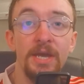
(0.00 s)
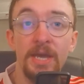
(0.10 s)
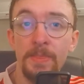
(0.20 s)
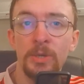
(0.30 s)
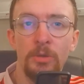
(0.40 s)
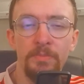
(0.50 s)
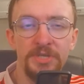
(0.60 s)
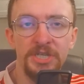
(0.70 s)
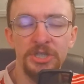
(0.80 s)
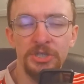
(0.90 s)
in the
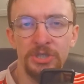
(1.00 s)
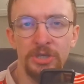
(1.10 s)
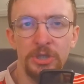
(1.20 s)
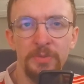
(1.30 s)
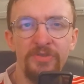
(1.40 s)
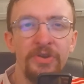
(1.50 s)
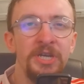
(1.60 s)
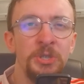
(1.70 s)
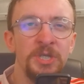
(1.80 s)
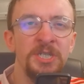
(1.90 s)
competition, so it should be very
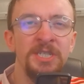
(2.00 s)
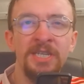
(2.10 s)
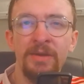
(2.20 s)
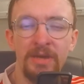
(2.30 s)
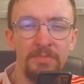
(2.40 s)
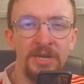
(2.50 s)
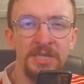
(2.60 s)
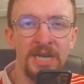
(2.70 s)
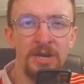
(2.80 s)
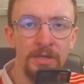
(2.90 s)
interesting to see how that
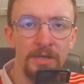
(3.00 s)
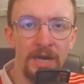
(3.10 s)
plays out.